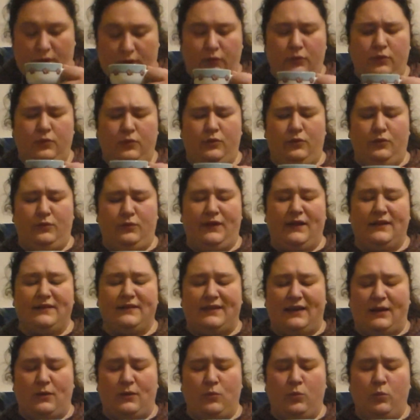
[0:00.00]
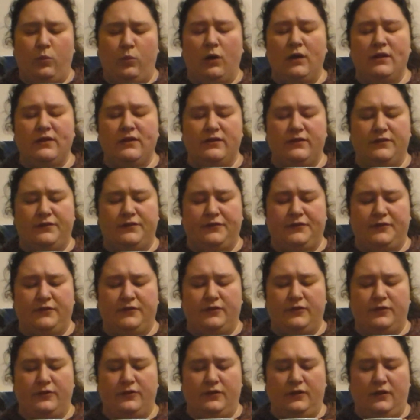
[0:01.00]
Oh, that's a
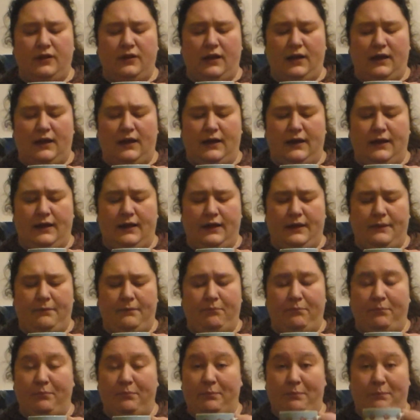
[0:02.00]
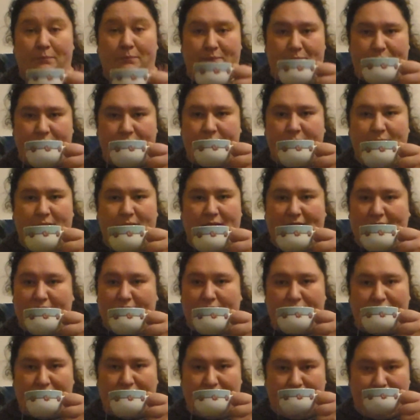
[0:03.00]
wonderful
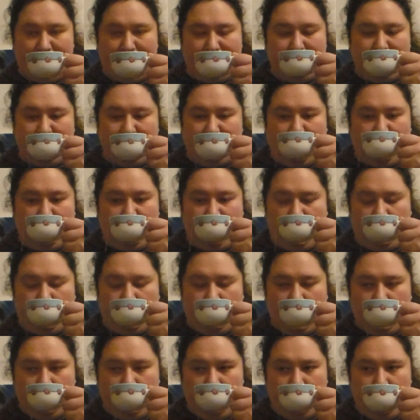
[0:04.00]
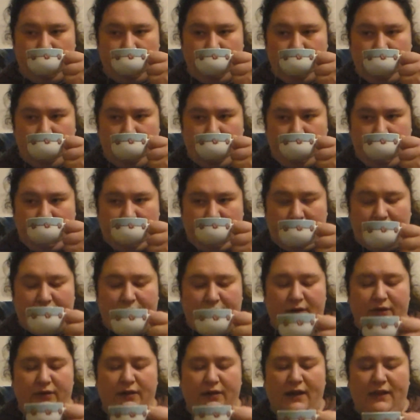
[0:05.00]
blackcurrant aroma.
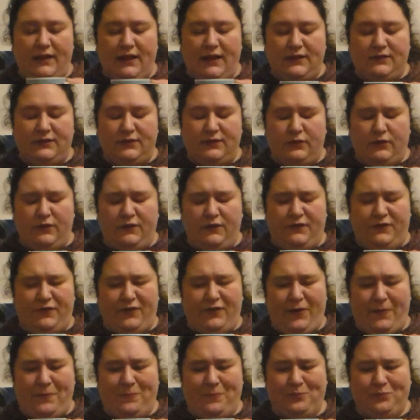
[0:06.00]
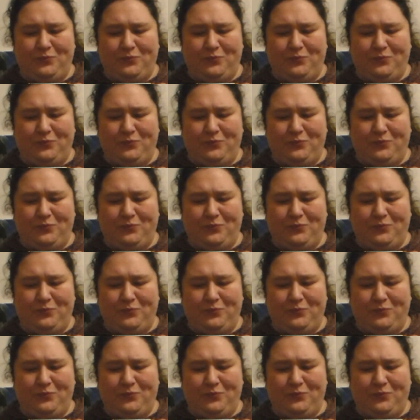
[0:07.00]
You get that sort of,